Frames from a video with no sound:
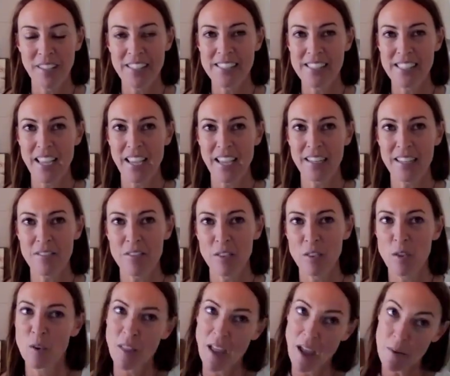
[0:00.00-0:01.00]
Because again,
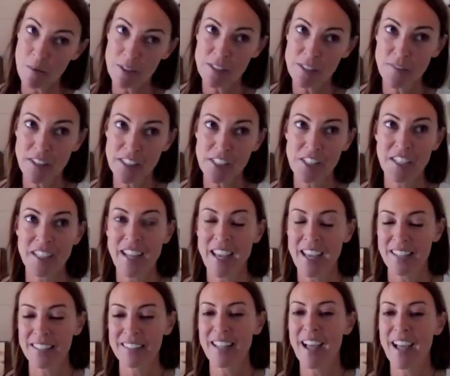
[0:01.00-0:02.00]
even though that was fiction, it
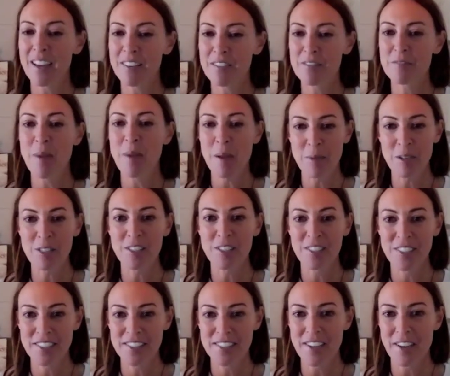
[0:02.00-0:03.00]
had a lot of my
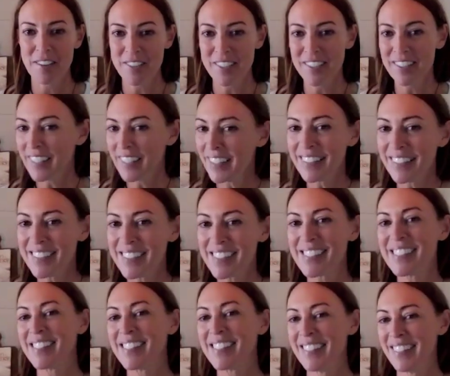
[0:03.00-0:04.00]
personal stuff in there,
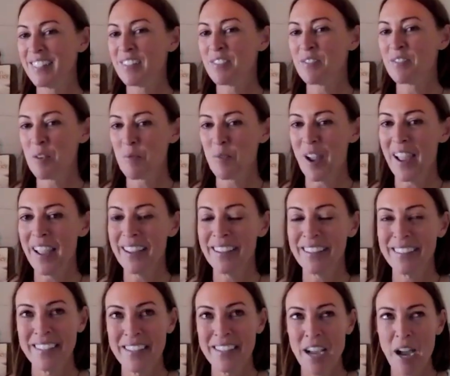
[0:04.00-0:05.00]
just in a different
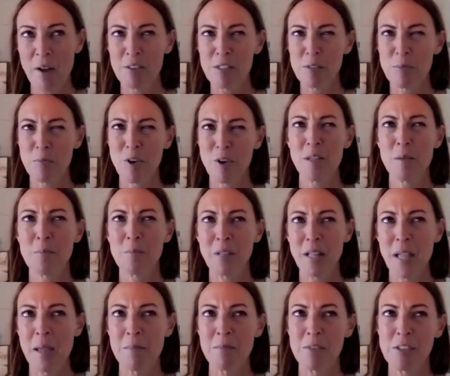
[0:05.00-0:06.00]
way. I was more in the
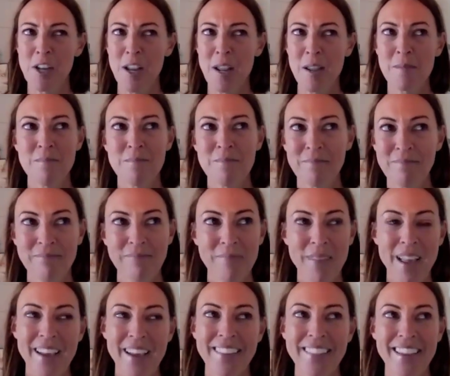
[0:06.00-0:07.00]
blame shame
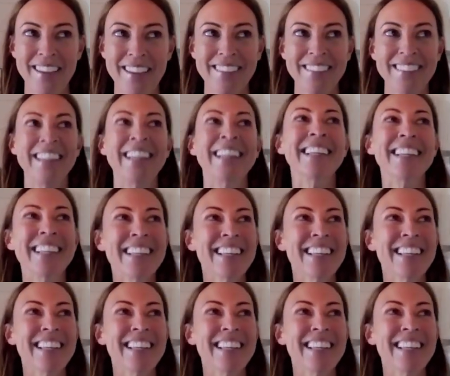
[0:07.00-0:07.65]
back then.